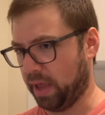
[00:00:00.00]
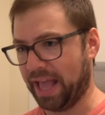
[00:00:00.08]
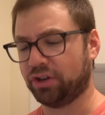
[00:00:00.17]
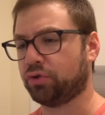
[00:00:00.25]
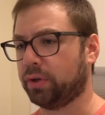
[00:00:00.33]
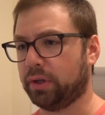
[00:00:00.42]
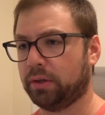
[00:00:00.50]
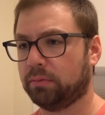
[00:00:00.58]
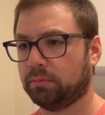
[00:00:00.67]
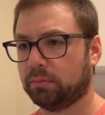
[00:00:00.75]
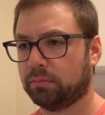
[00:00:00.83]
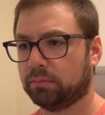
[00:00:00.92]
entry
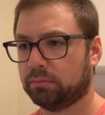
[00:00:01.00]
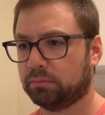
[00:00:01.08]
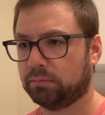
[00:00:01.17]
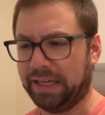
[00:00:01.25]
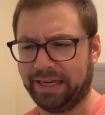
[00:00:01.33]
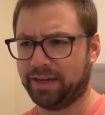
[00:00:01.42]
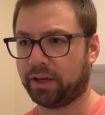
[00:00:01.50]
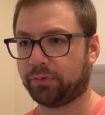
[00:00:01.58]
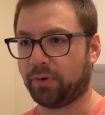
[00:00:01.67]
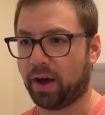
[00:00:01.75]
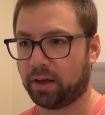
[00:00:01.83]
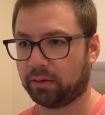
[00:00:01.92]
index
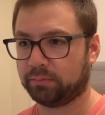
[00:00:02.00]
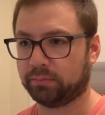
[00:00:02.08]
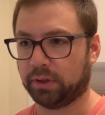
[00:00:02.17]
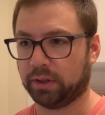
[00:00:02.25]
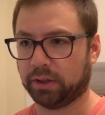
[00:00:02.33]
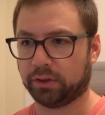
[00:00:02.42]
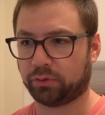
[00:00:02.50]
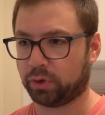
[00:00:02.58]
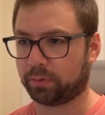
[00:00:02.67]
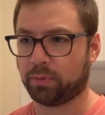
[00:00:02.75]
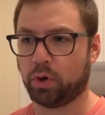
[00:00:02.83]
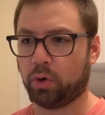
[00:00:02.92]
file,
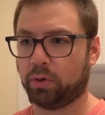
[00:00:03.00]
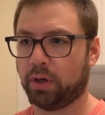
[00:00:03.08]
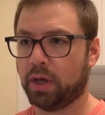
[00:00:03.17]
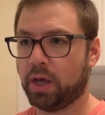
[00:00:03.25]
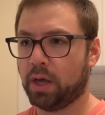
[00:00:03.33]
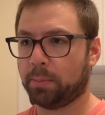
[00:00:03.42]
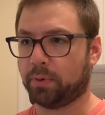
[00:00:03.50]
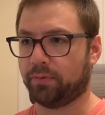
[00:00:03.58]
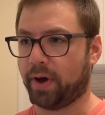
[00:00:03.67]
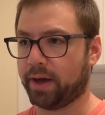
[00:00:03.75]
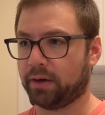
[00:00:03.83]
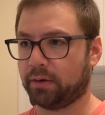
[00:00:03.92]
strict mode,
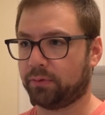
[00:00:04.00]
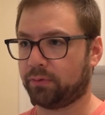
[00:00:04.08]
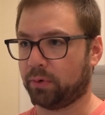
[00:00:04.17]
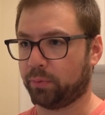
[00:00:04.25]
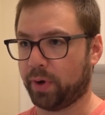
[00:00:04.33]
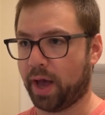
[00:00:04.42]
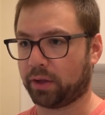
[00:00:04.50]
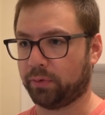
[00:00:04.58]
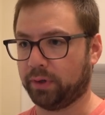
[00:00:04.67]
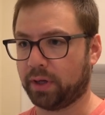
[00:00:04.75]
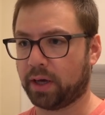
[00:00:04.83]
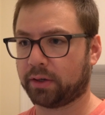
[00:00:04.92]
provider from React
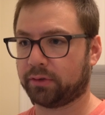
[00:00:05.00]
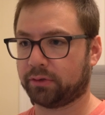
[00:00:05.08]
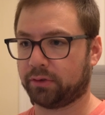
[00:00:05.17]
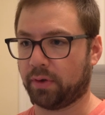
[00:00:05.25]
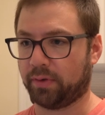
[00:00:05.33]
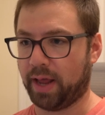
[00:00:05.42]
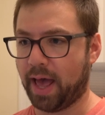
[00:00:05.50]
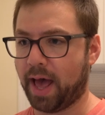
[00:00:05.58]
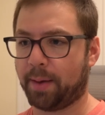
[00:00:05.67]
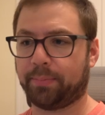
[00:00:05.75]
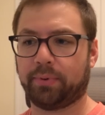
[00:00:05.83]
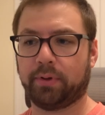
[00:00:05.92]
Redux, you have an
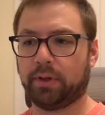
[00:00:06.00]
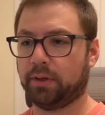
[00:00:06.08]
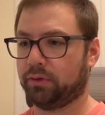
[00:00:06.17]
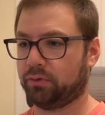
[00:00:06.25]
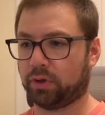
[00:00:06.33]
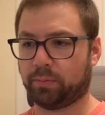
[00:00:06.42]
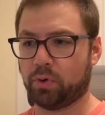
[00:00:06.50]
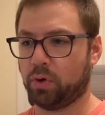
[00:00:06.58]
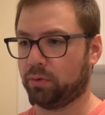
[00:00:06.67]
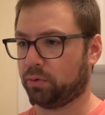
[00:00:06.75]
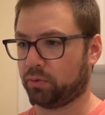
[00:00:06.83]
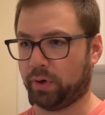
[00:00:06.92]
app, strict
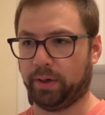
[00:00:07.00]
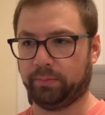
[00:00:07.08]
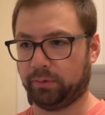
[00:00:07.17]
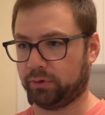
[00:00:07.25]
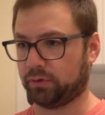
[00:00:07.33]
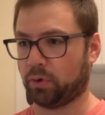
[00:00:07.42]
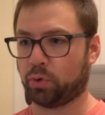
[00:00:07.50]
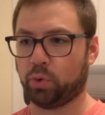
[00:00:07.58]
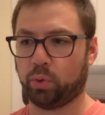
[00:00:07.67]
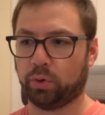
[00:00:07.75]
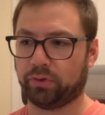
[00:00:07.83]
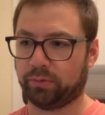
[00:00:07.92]
mode, great. This is all
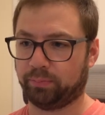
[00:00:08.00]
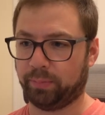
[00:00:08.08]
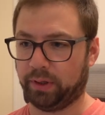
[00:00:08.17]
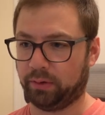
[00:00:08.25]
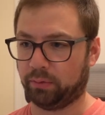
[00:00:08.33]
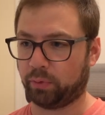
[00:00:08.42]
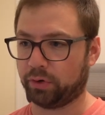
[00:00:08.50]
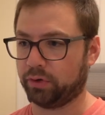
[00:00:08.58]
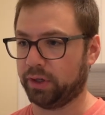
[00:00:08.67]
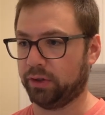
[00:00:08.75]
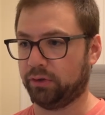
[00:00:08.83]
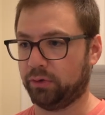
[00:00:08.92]
cool. It's being
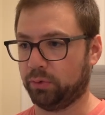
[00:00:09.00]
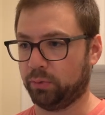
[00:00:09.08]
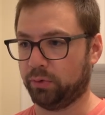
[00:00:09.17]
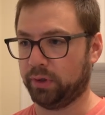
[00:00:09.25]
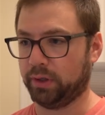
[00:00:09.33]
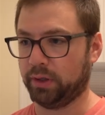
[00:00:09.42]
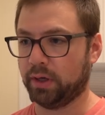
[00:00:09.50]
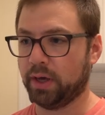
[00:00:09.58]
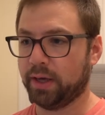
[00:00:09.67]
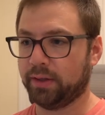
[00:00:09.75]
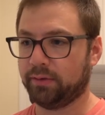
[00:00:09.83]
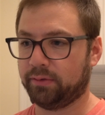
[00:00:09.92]
rendered into the
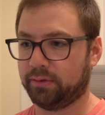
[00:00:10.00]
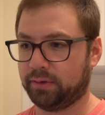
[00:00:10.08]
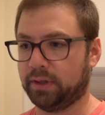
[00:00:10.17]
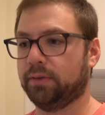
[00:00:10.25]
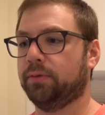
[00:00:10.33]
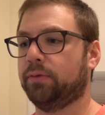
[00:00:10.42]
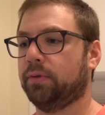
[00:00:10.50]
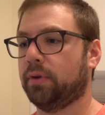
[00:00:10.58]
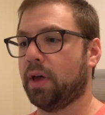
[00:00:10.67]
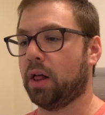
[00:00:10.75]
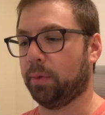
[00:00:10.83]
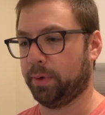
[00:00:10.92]
div
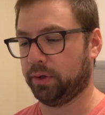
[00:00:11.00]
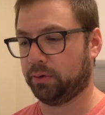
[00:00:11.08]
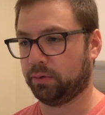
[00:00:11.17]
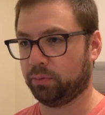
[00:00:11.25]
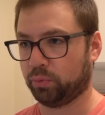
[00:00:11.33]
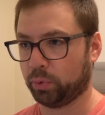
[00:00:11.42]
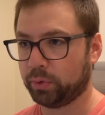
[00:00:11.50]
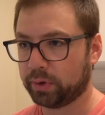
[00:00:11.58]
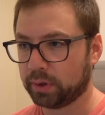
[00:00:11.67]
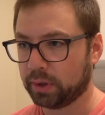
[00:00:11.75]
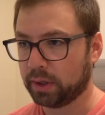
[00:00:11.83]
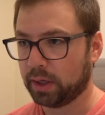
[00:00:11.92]
element root.
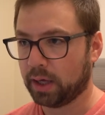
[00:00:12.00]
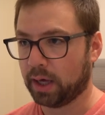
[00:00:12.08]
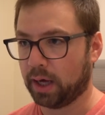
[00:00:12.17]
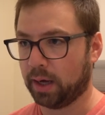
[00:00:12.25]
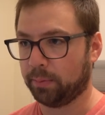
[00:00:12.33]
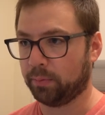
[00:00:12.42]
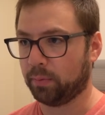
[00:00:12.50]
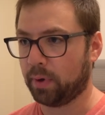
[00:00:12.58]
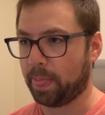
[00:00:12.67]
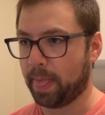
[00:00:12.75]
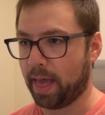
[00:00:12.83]
Um,